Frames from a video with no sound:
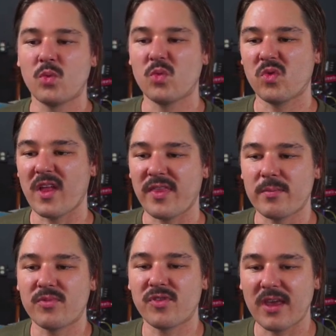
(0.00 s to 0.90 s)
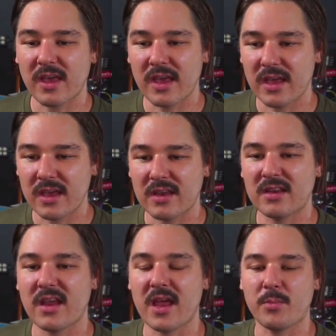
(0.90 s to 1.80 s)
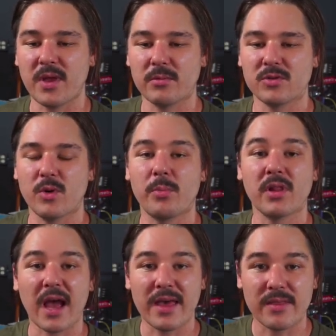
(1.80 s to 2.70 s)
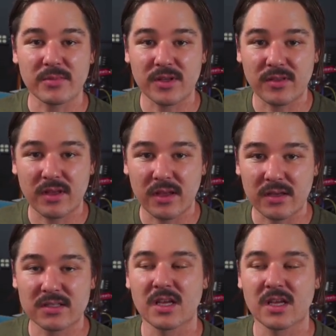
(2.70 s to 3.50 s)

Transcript: let them sink in and be able to apply them to things.